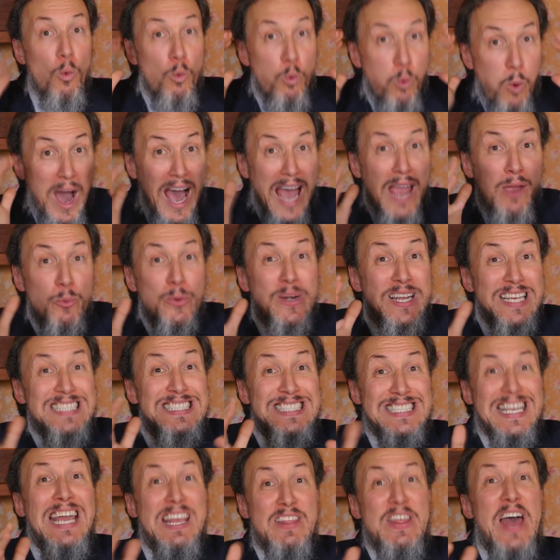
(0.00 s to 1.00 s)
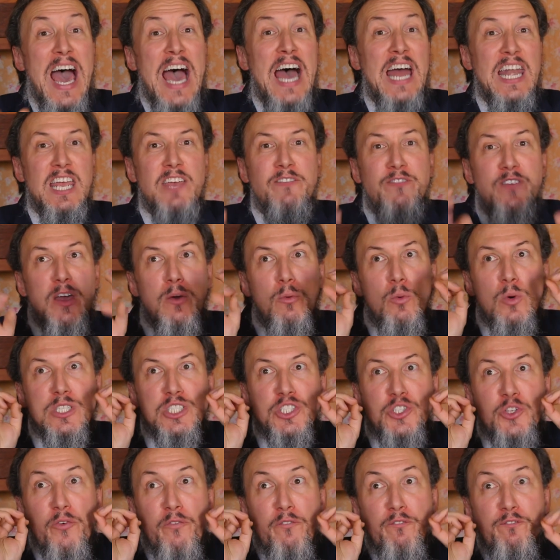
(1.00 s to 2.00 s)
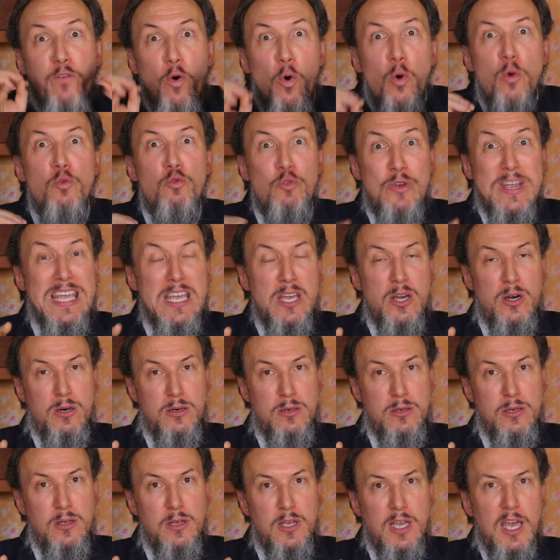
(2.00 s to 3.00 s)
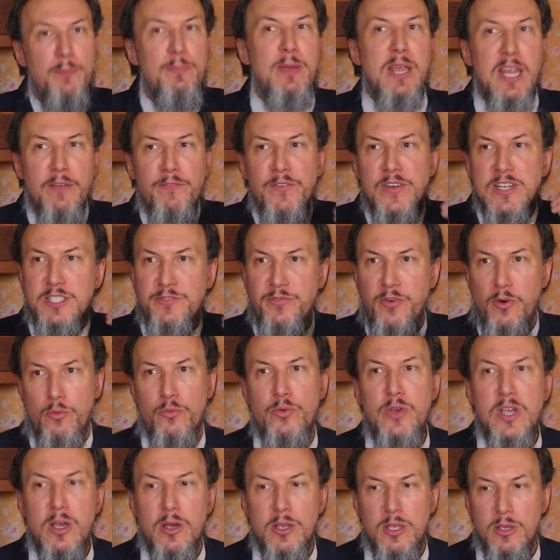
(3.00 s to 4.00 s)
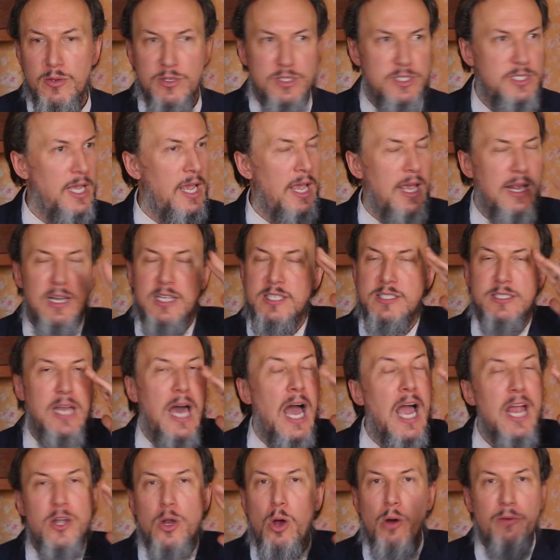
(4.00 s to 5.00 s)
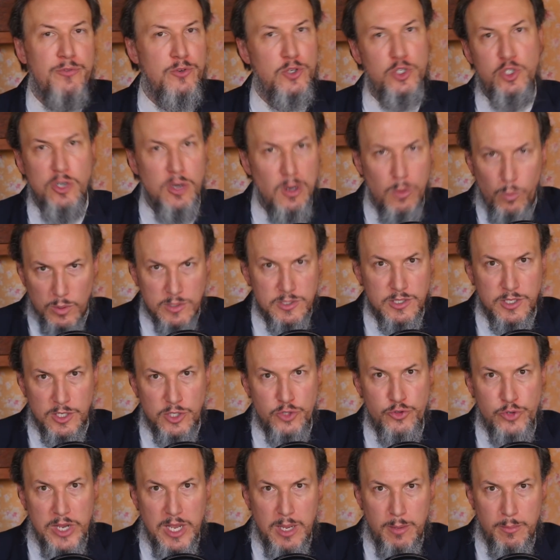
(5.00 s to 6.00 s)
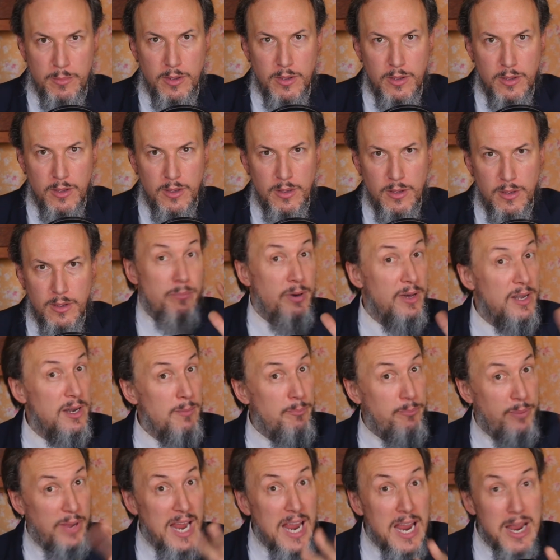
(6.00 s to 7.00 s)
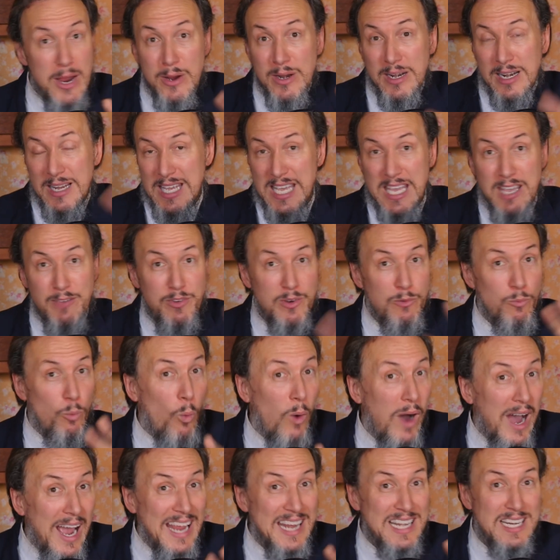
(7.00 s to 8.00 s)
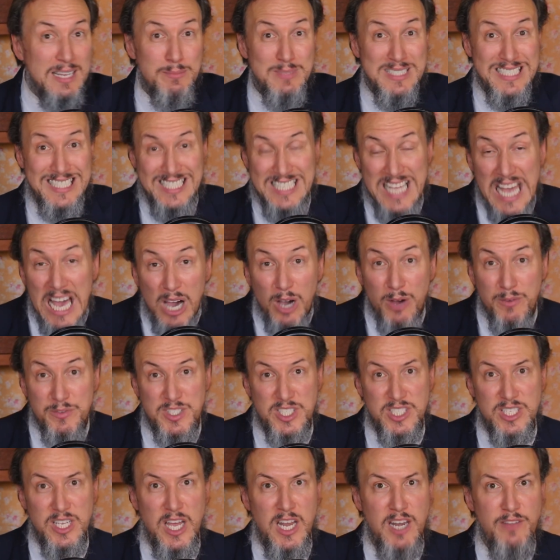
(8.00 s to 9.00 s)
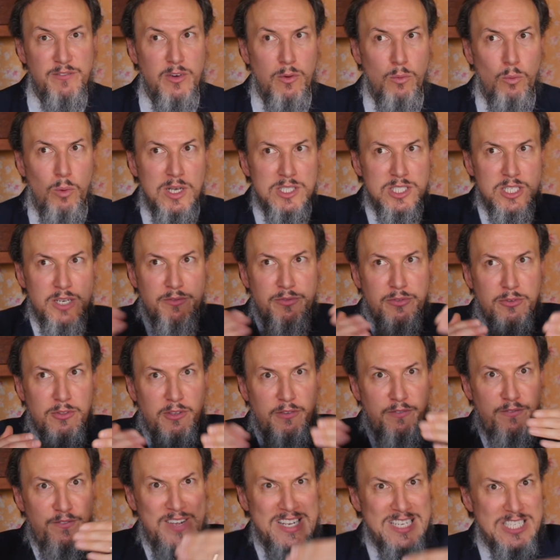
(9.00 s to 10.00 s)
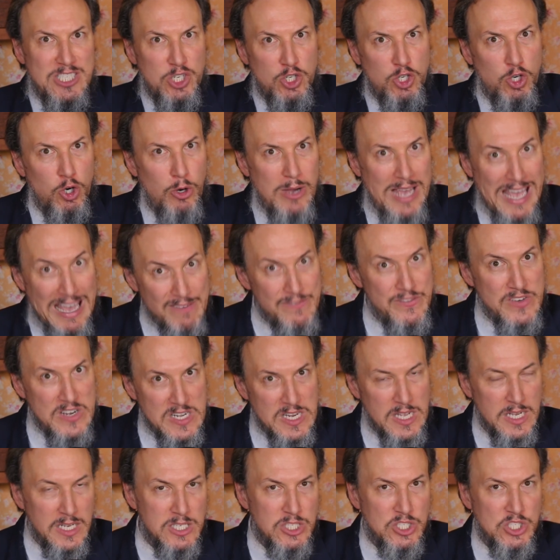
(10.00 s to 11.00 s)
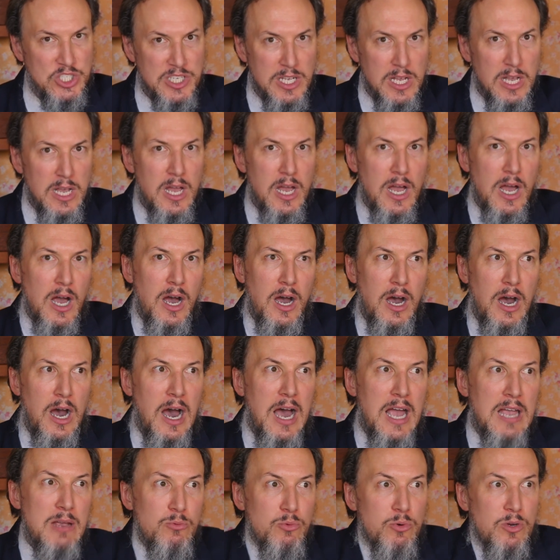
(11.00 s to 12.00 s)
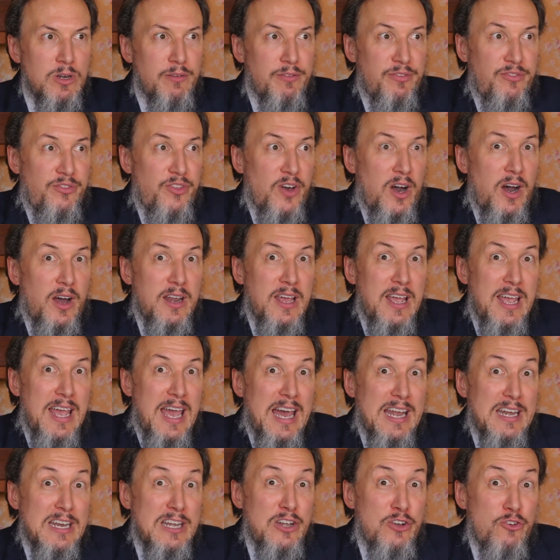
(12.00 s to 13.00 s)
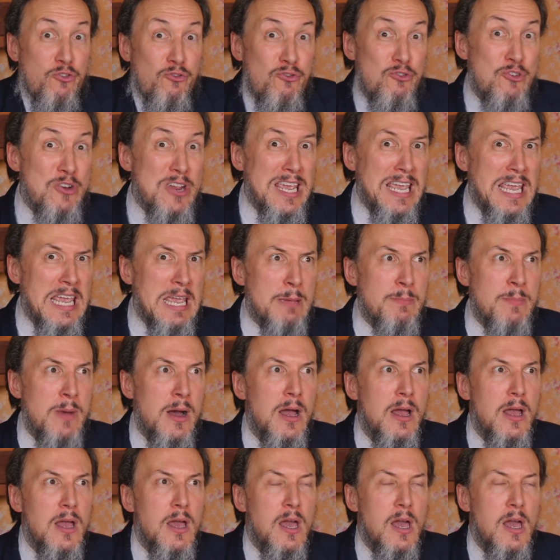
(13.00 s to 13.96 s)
Why would he say that if it was for real? I mean, if it's for real, you'd say, listen, I know for sure it wasn't a dream. But apparently even Wyatt himself said if it wasn't for the physical evidence, I would have thought I had a dream.